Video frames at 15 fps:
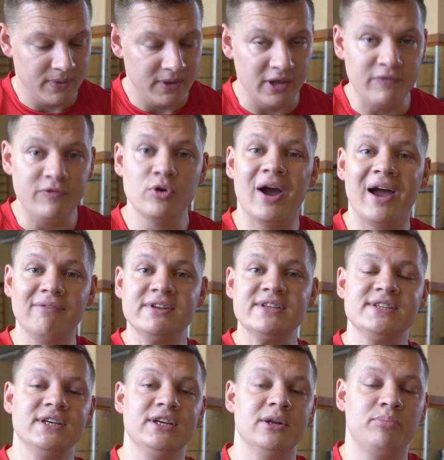If you haven't
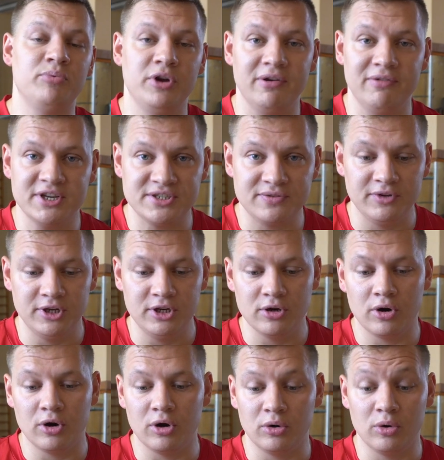seen a previous
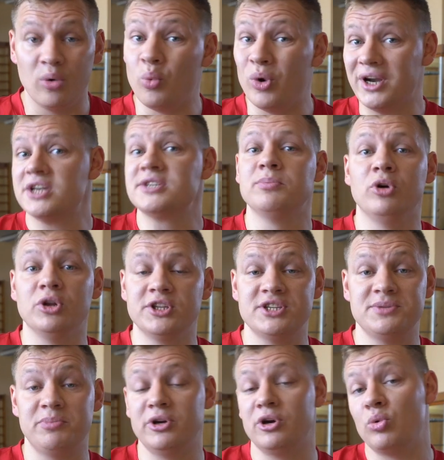video, what is
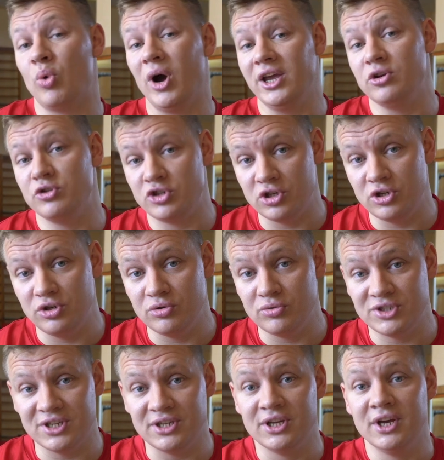multi-spinner, why you should
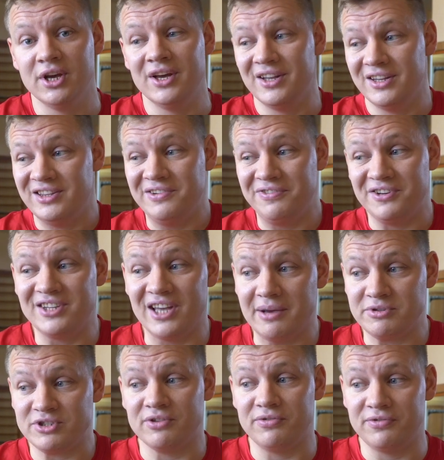use it, different
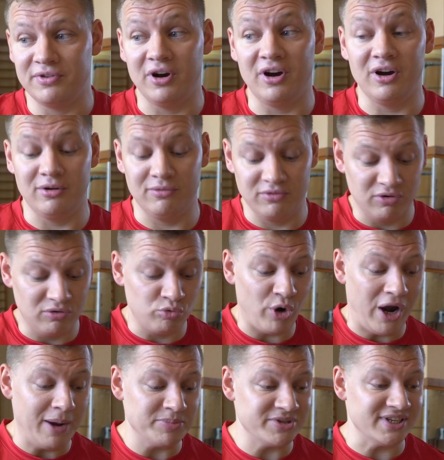types of
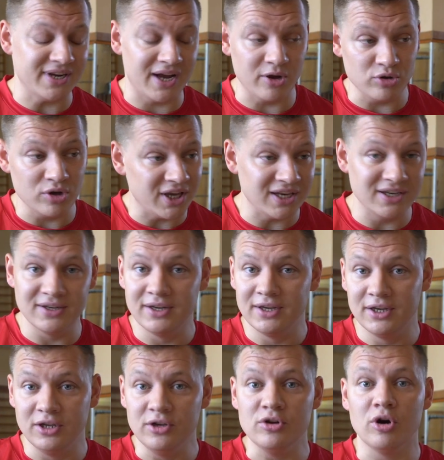reps and how you can,
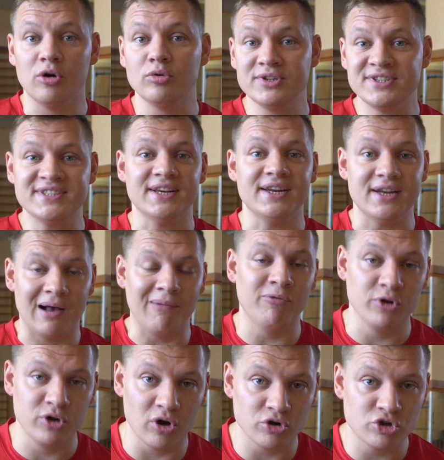set it up
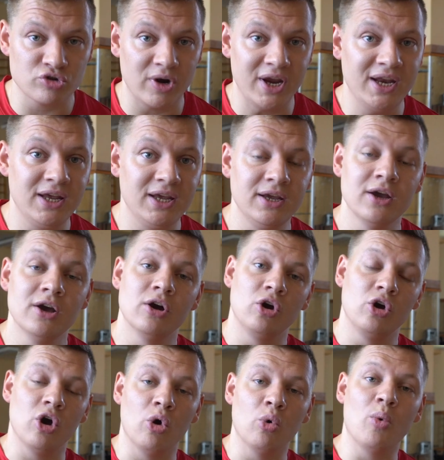for your training,
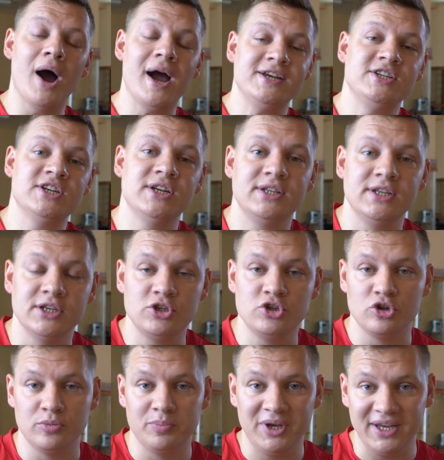go watch it. It
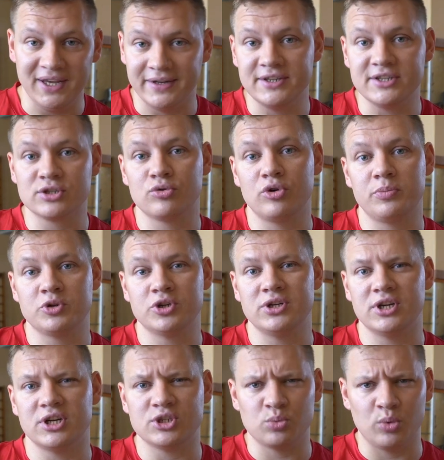should be in
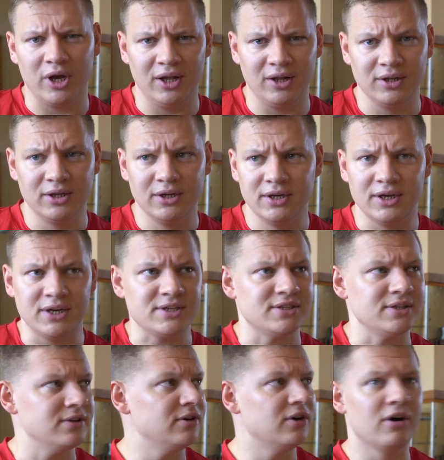description as well as
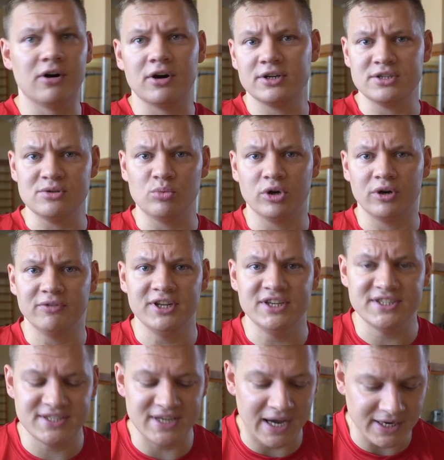in cards in one of
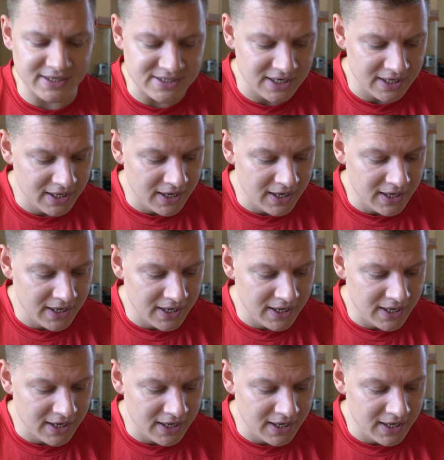these sides.